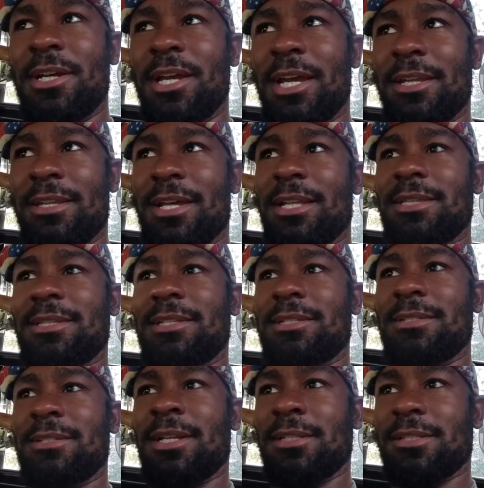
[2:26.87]
and not
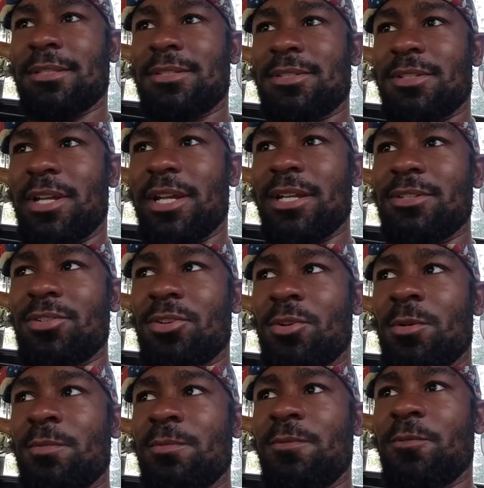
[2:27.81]
the slang
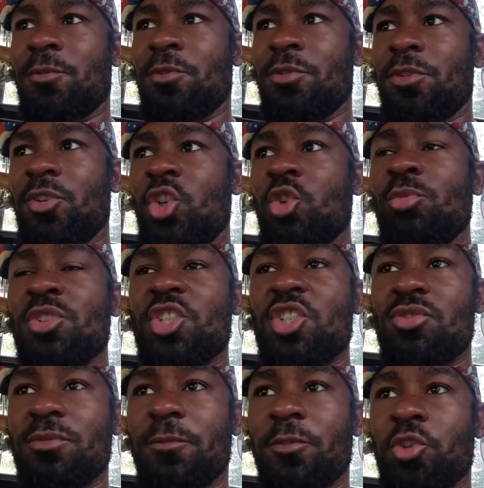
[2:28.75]
term for
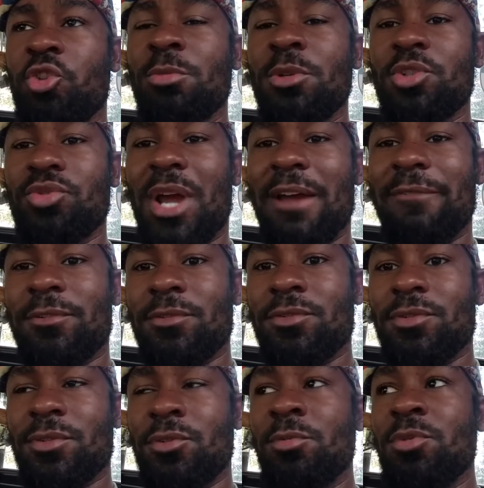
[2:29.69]
human
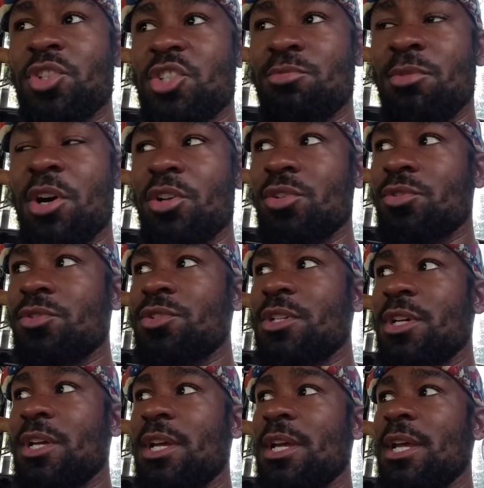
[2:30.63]
traffickers, human smugglers.
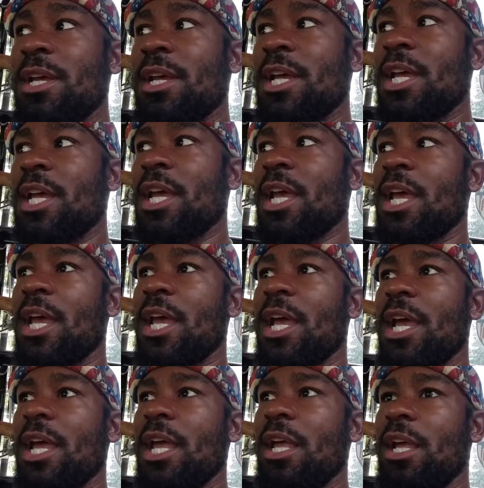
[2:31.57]

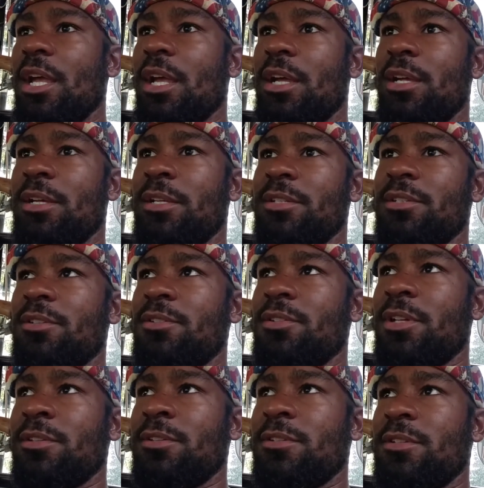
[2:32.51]
And
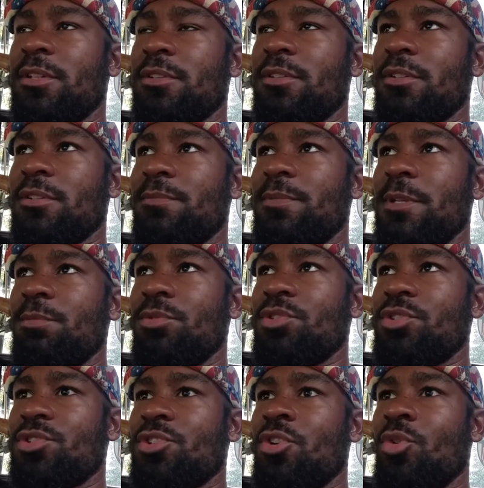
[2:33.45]
there are people
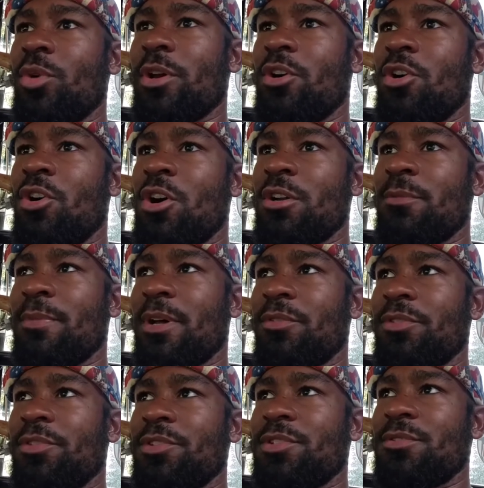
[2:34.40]
just going on
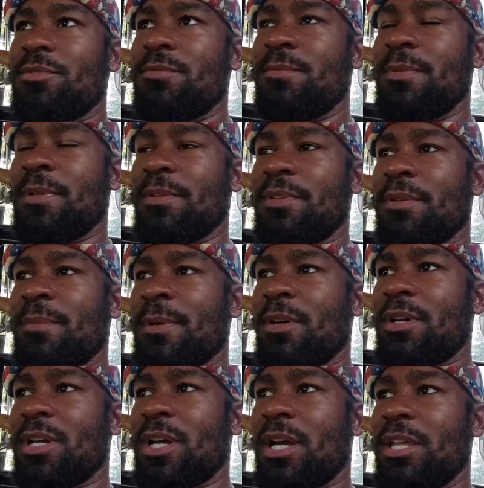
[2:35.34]
about this,
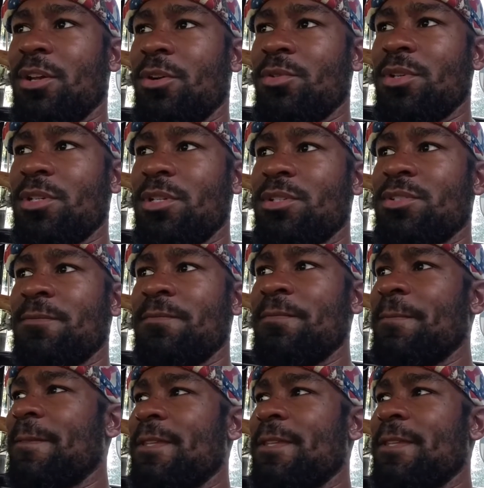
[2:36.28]
about coyotes, and